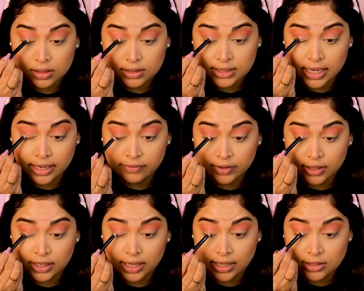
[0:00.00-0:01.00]

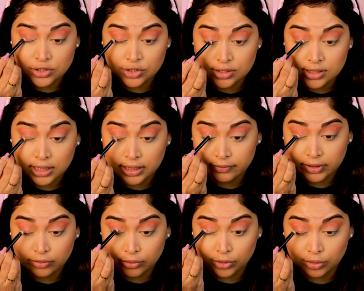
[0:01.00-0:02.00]
David enters the
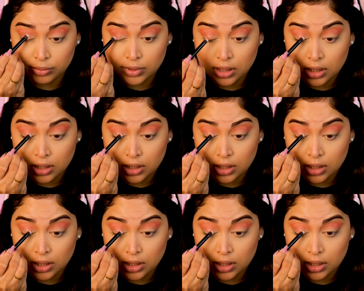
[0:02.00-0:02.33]
living room